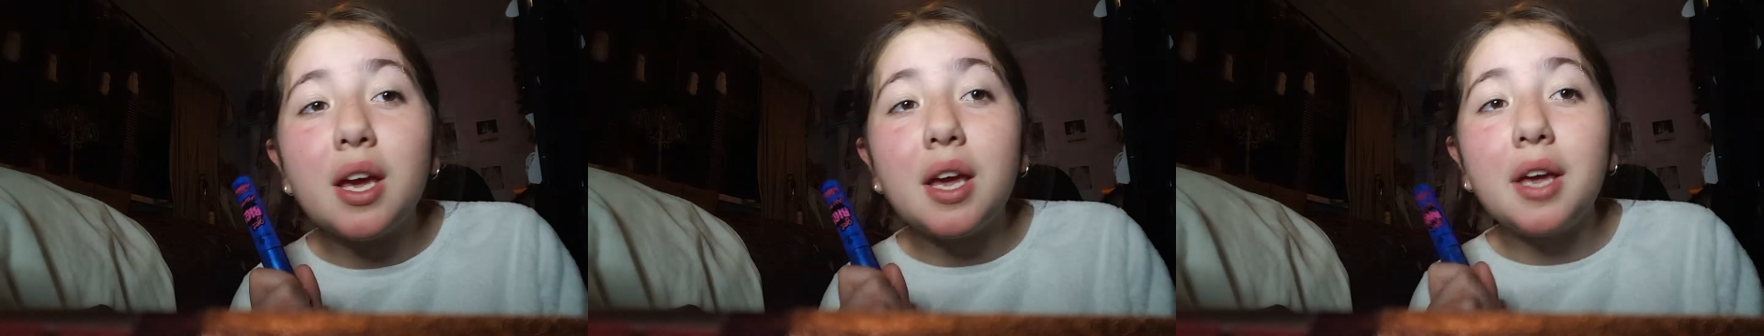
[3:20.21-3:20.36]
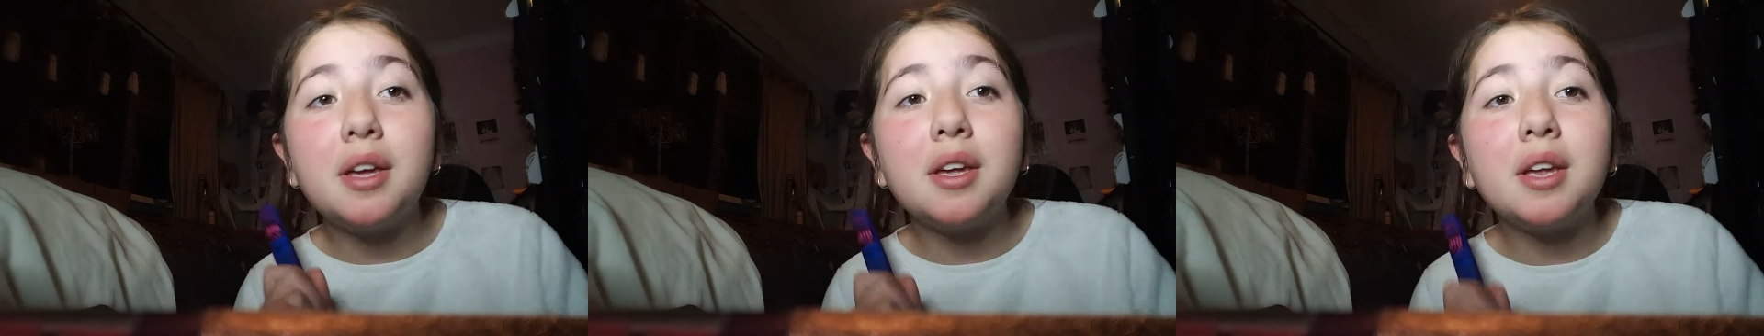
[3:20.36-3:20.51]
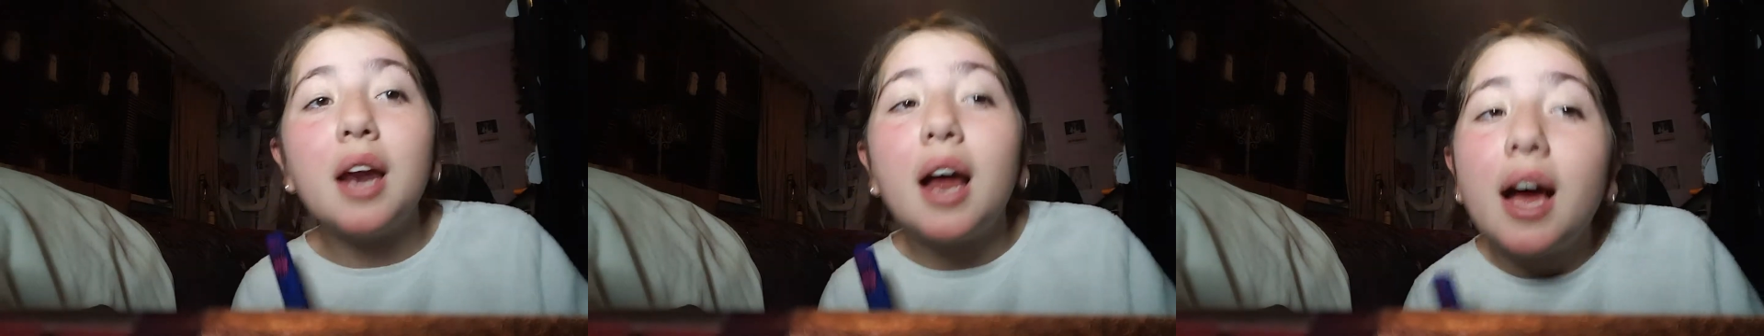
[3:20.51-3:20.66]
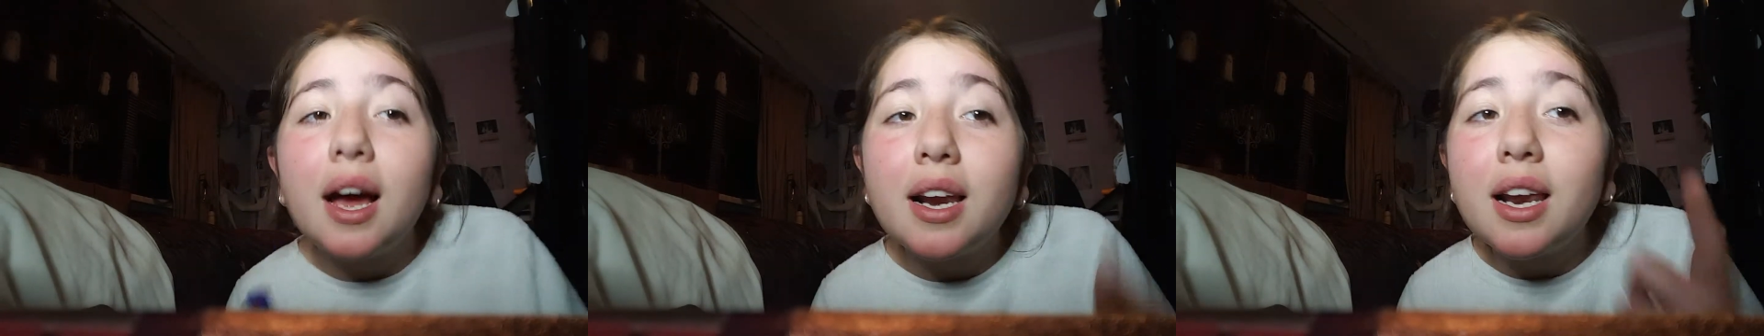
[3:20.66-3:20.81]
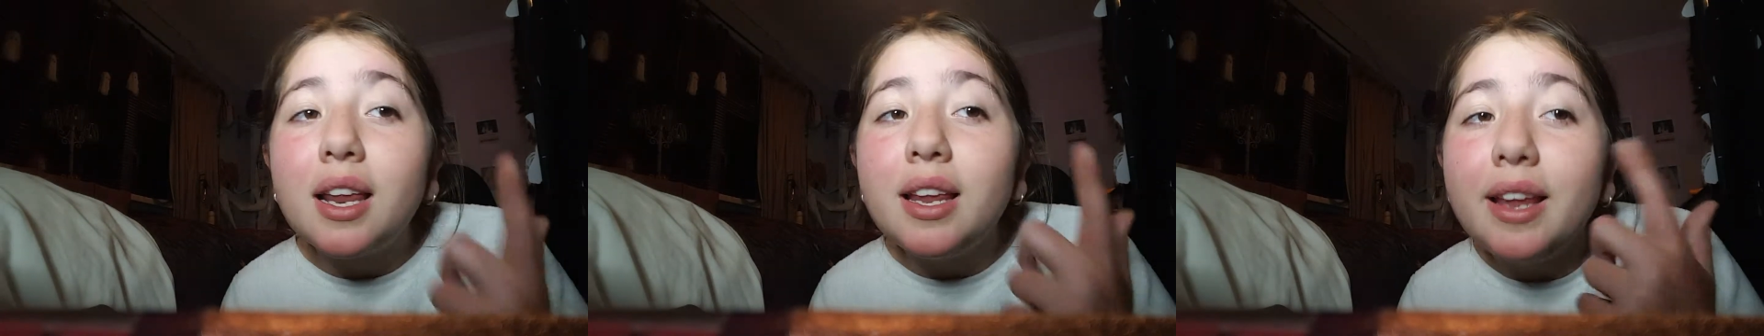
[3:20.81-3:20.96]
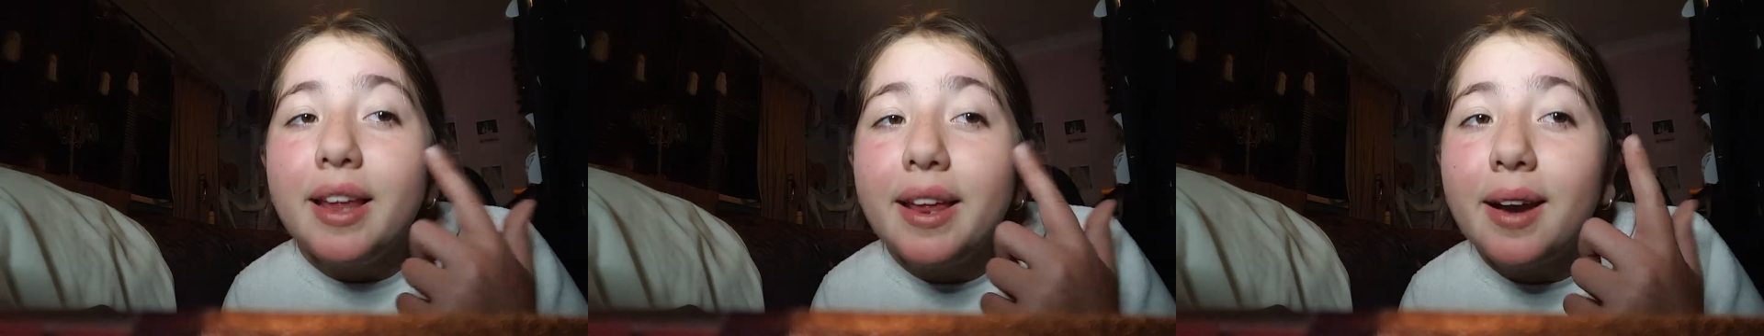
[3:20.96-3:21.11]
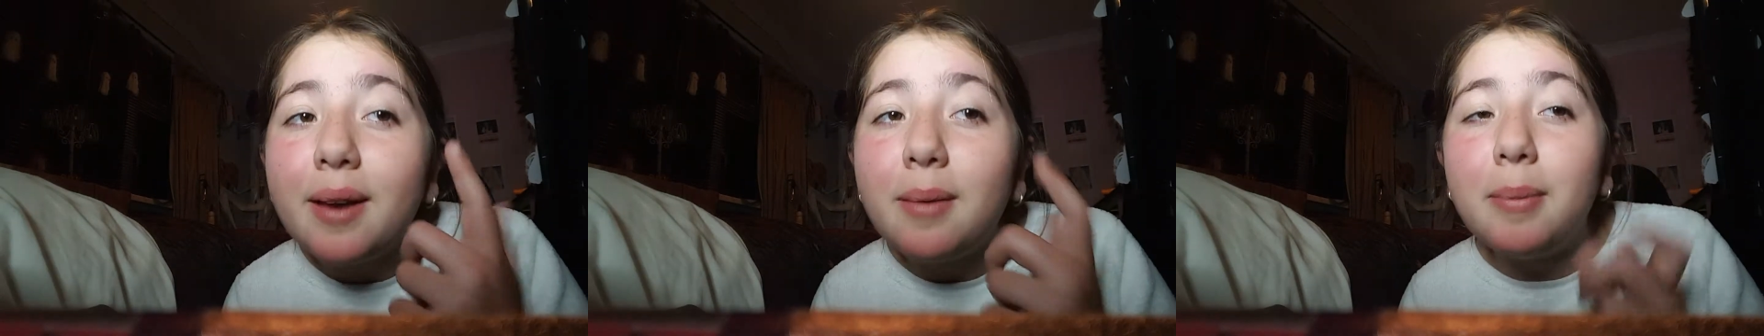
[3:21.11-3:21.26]
It can add a
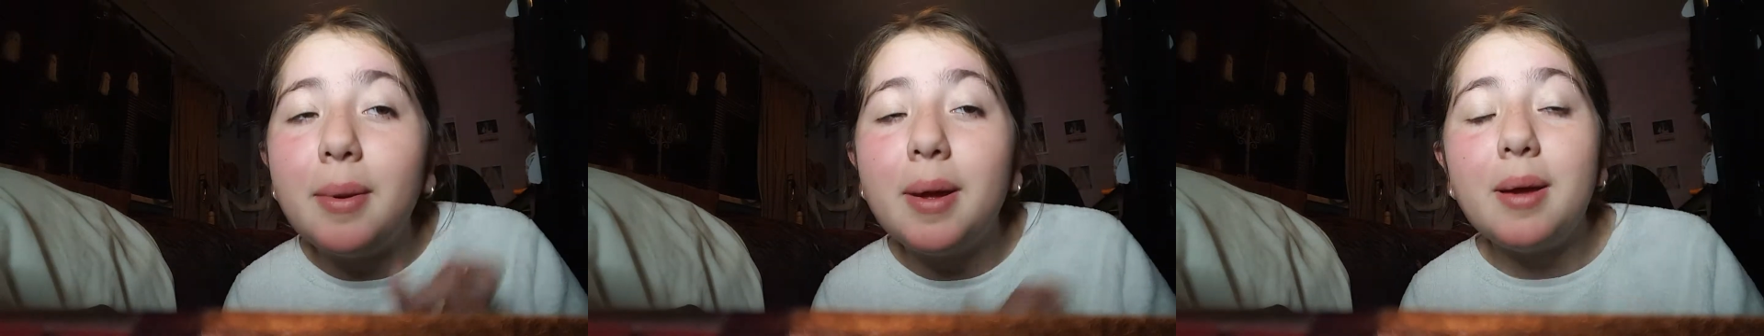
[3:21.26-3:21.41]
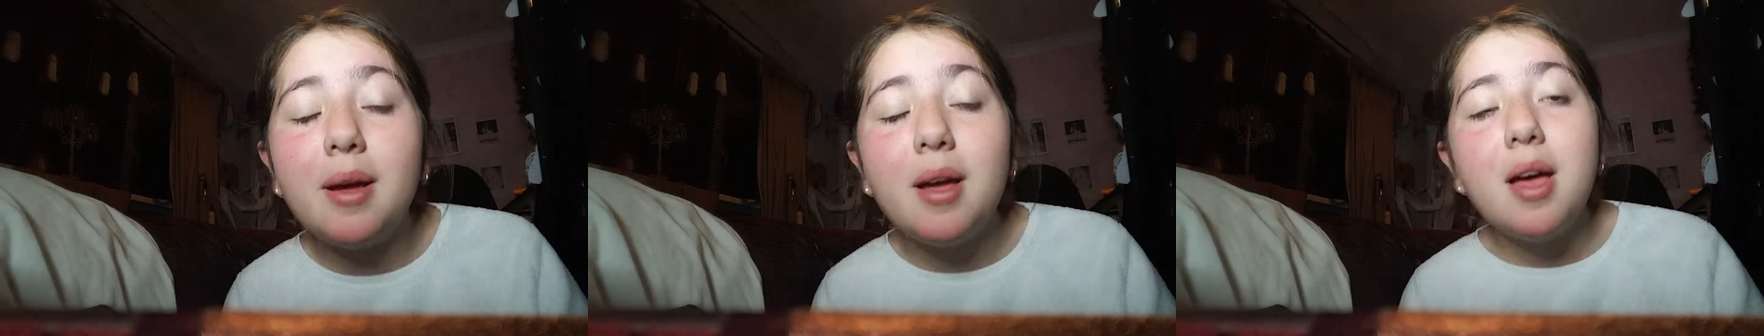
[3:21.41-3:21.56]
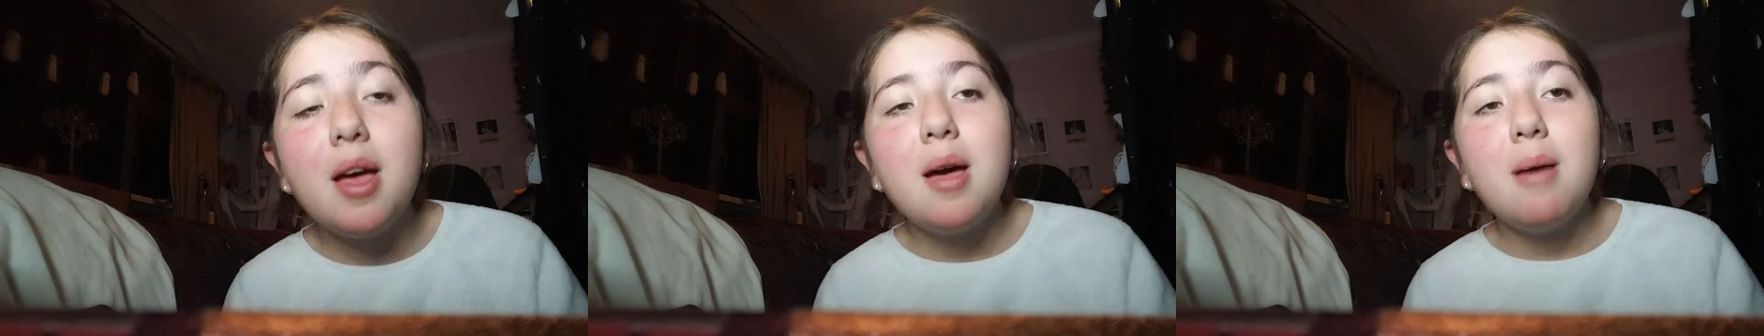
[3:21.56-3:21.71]
little bit,